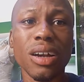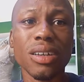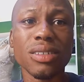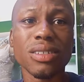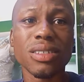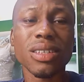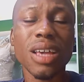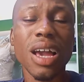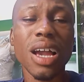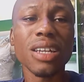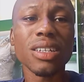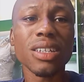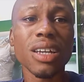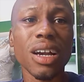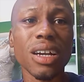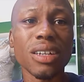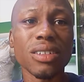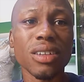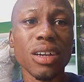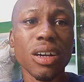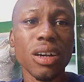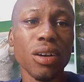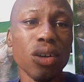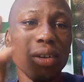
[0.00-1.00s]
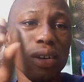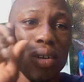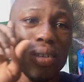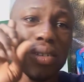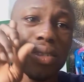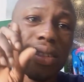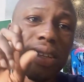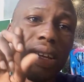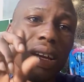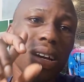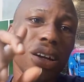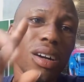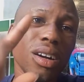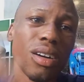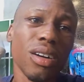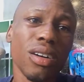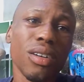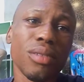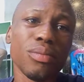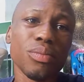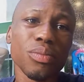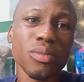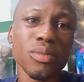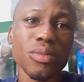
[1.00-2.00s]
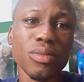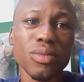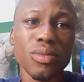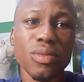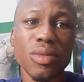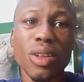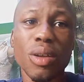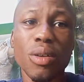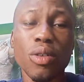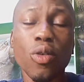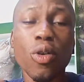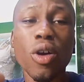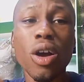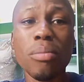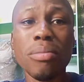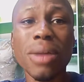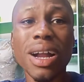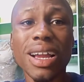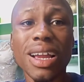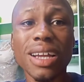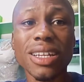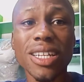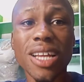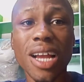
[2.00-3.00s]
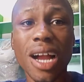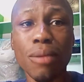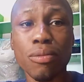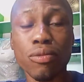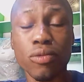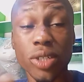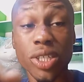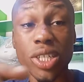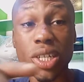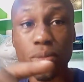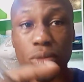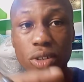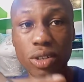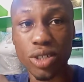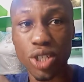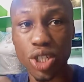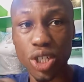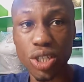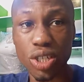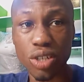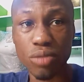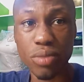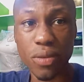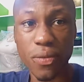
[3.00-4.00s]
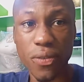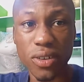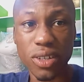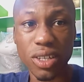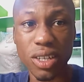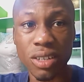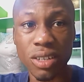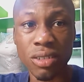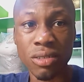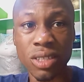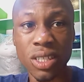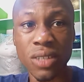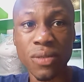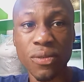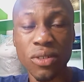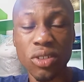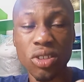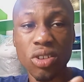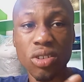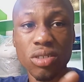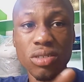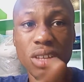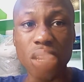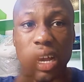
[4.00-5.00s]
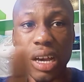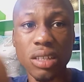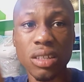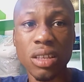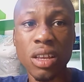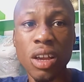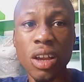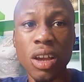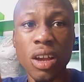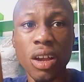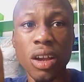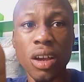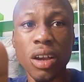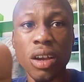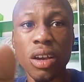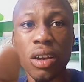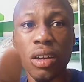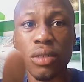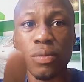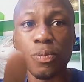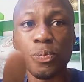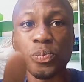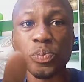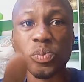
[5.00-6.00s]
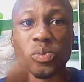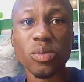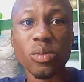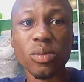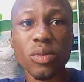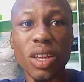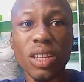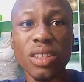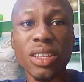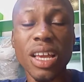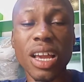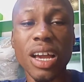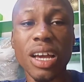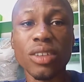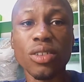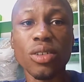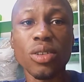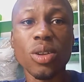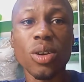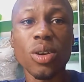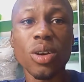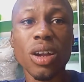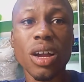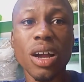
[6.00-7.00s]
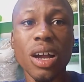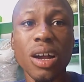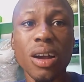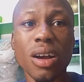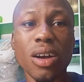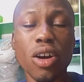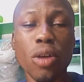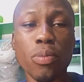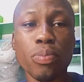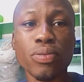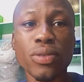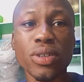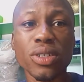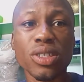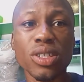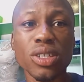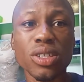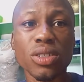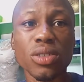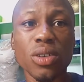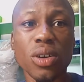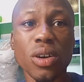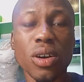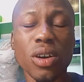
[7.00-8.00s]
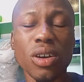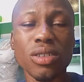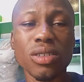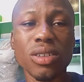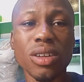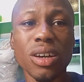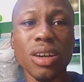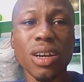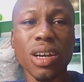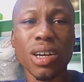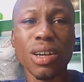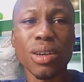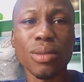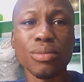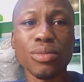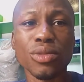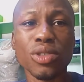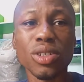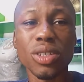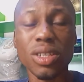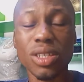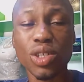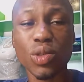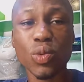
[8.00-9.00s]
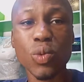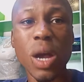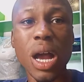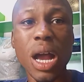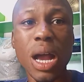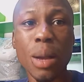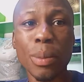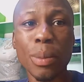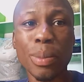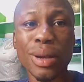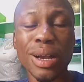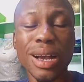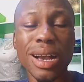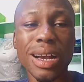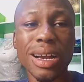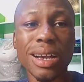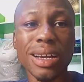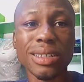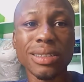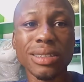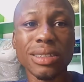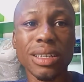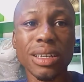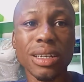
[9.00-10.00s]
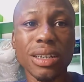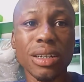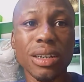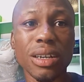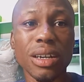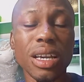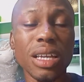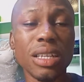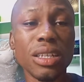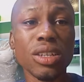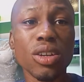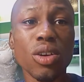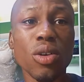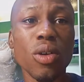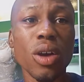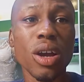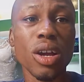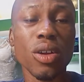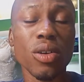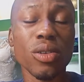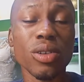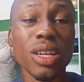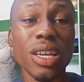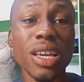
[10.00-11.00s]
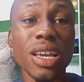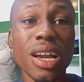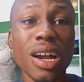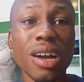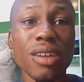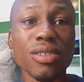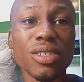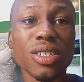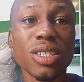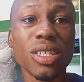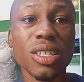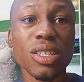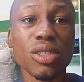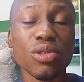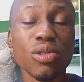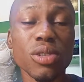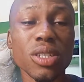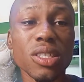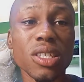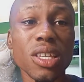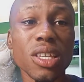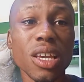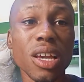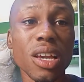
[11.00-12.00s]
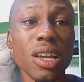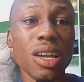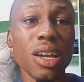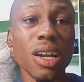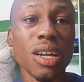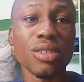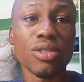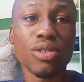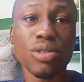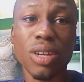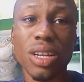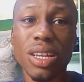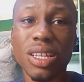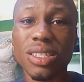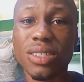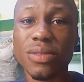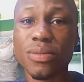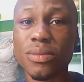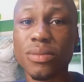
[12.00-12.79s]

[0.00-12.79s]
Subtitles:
site and on Coin Market Cap, which I'm going to show you before the end of this video, that they are no longer operating on Uniswap, and any coin on ERC20 address